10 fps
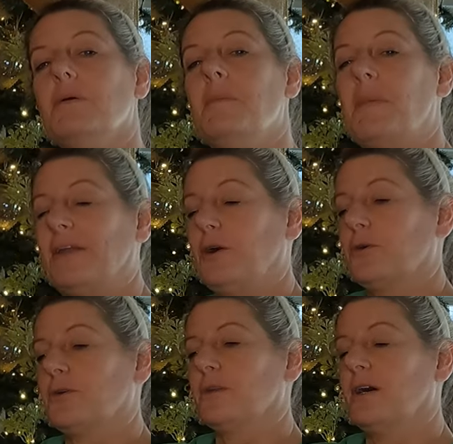my
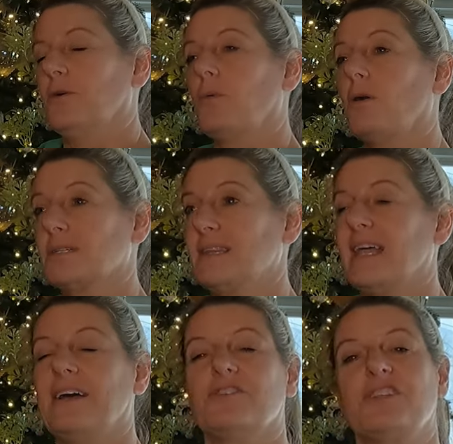daughter-in-law walked in
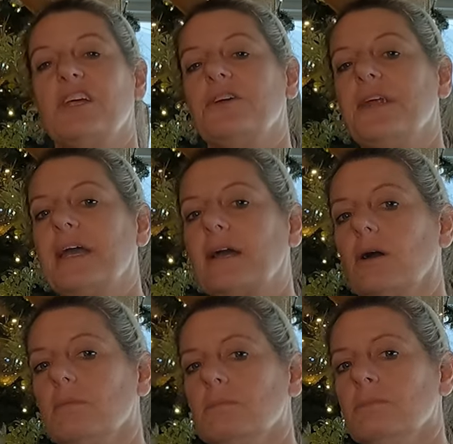the house the other day and
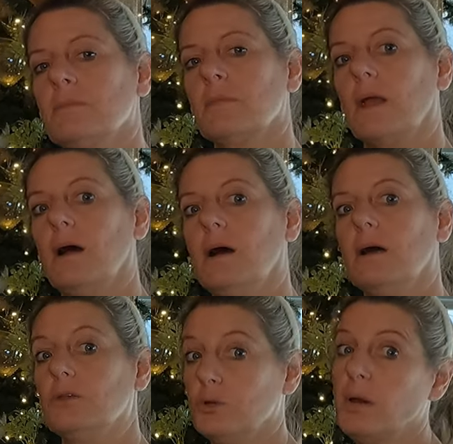go,
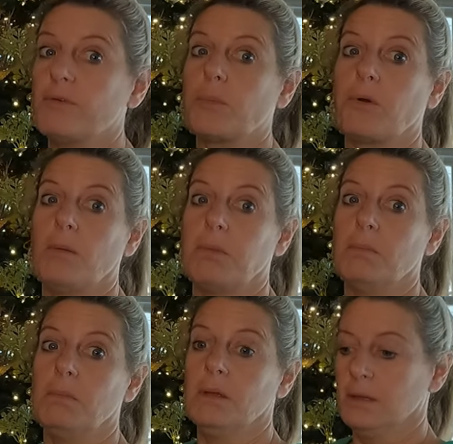you have a
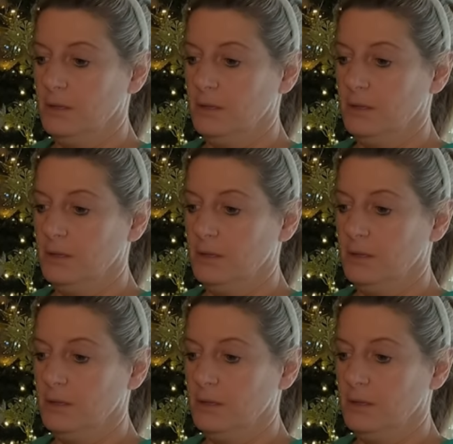problem.